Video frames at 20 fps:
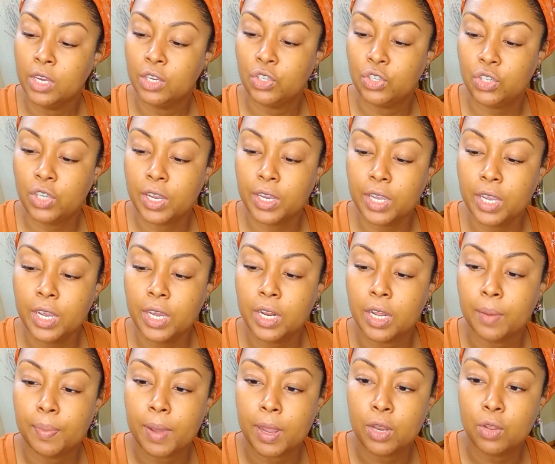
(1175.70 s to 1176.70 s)
Shake it
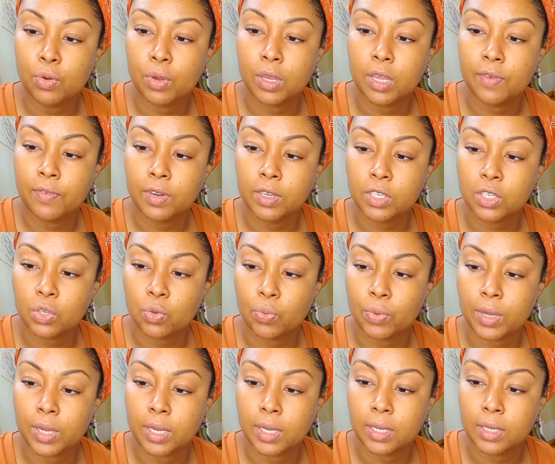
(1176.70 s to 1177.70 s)
up. And you can give it a
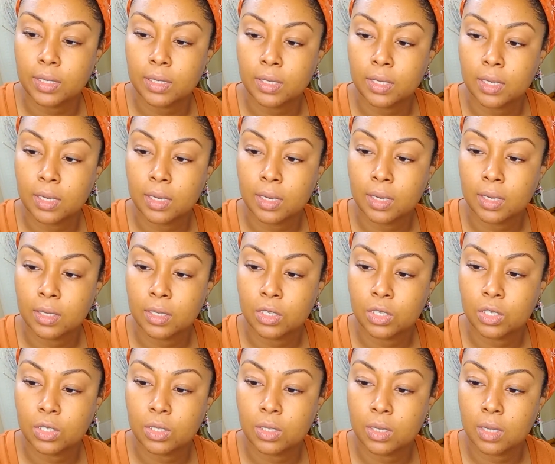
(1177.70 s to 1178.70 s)
squeeze,
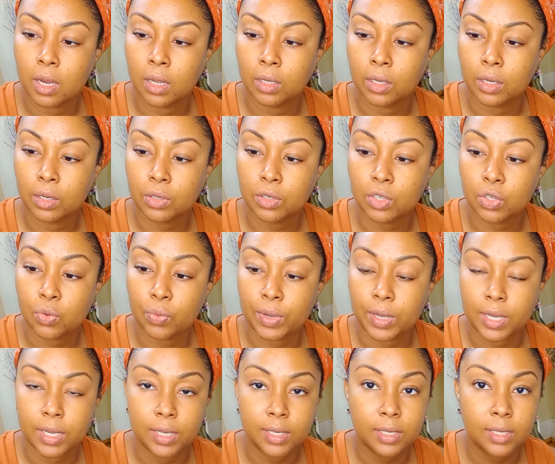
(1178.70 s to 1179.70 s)
a little
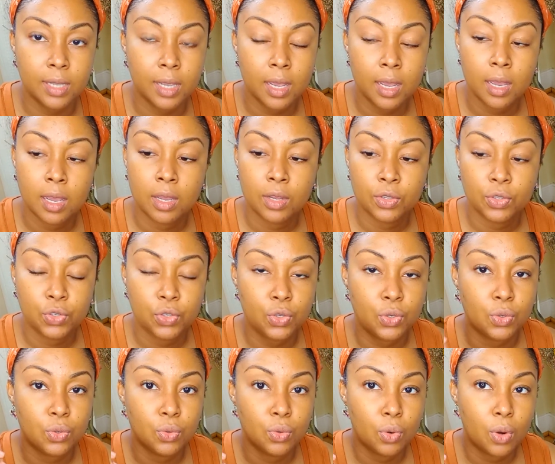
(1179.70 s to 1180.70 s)
squeeze,
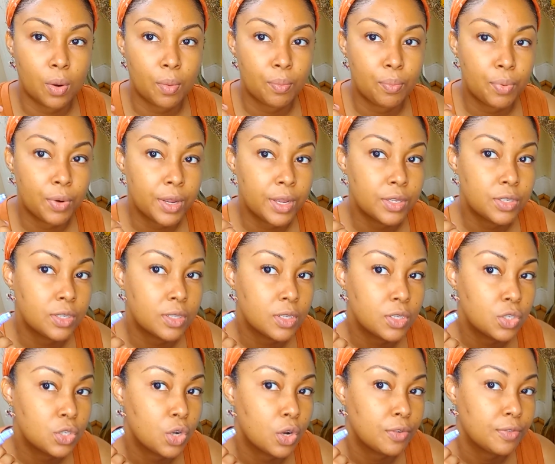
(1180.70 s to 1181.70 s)
to bring it to the
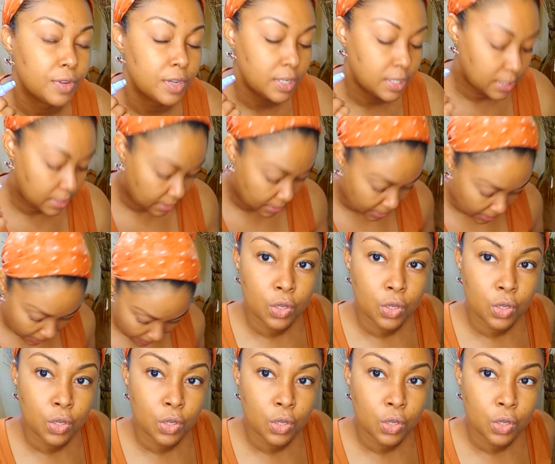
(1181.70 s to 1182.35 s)
surface.